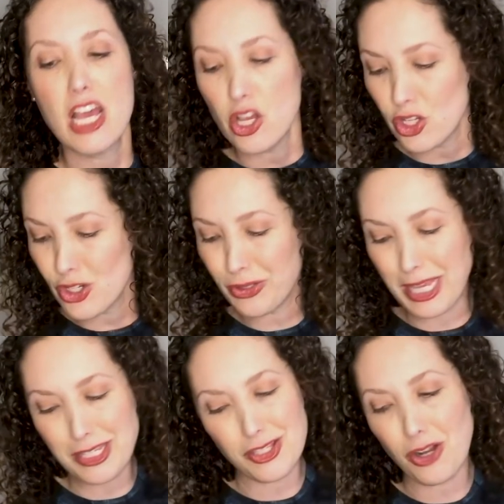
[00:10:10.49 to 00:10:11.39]

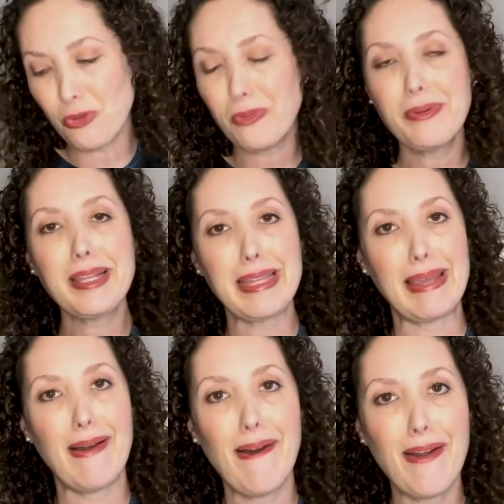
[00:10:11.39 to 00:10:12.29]
Shoelaces are really
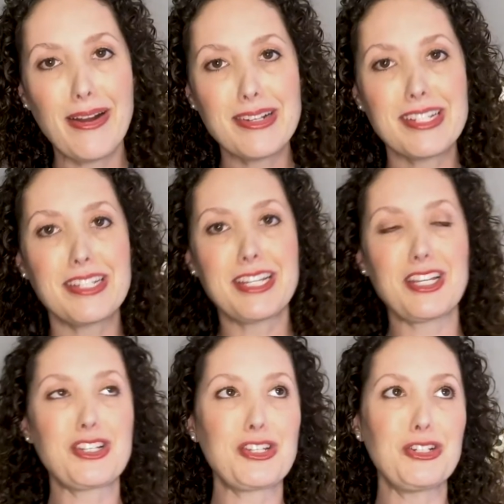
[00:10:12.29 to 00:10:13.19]
hard to
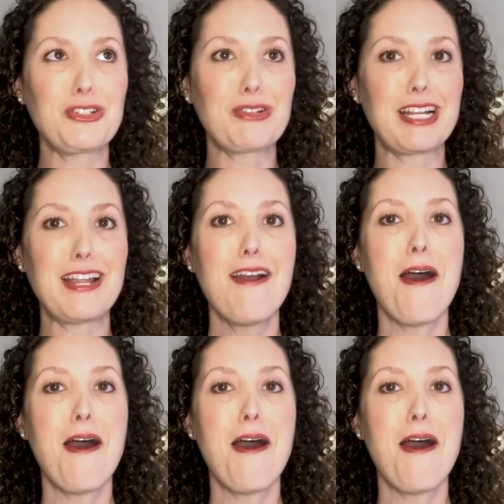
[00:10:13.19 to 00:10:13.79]
teach children.